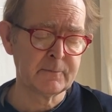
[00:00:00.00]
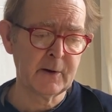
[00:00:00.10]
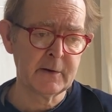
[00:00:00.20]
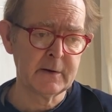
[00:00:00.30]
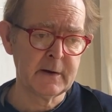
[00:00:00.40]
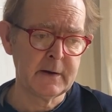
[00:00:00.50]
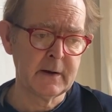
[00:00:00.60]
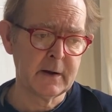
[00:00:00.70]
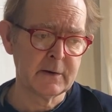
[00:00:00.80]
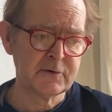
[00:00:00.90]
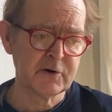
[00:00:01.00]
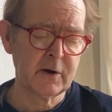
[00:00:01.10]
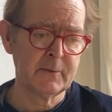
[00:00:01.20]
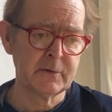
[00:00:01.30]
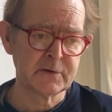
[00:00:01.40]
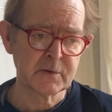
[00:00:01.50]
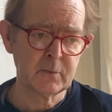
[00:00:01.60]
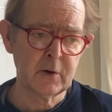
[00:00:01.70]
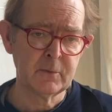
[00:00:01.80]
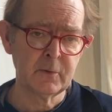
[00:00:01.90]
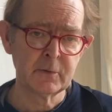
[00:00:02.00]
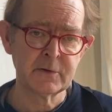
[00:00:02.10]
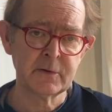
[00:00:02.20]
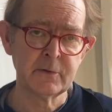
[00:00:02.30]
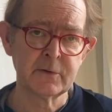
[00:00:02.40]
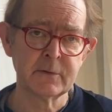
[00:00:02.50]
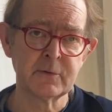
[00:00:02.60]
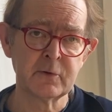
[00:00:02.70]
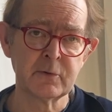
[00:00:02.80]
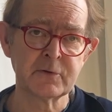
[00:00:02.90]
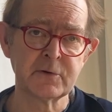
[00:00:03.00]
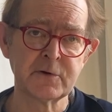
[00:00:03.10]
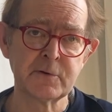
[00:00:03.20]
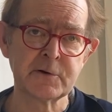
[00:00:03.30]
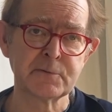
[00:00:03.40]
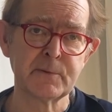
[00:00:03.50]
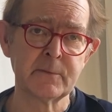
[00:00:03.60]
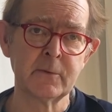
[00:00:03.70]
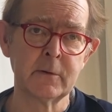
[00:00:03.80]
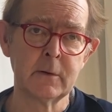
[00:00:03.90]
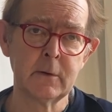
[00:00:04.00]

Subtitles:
by the Germans in World War II to torture Jewish people.